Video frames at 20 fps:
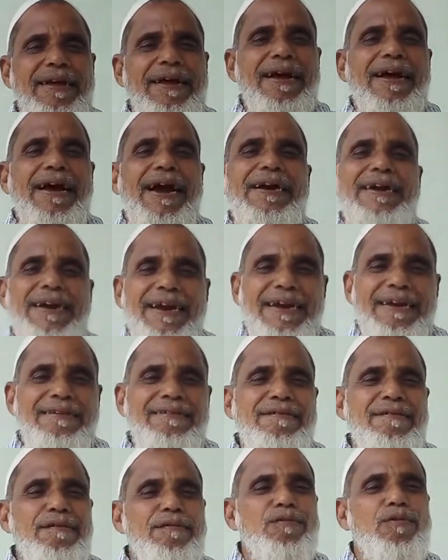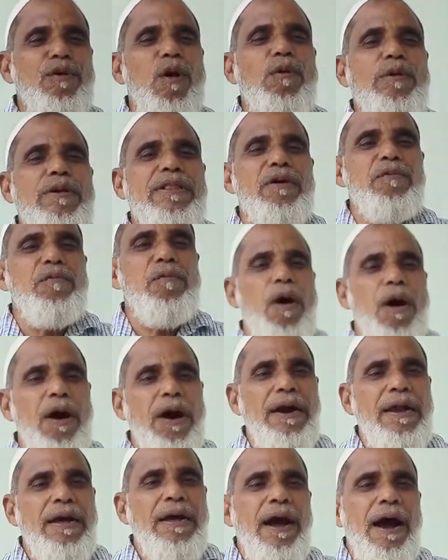countries throughout the
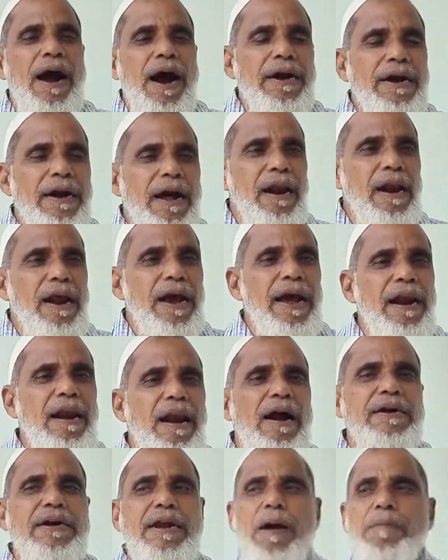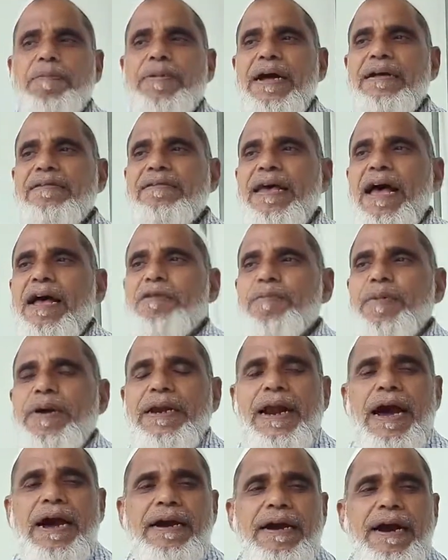world, and a lot of deaths has
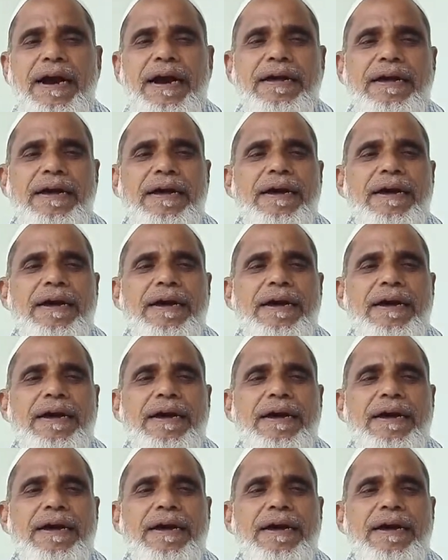been occurred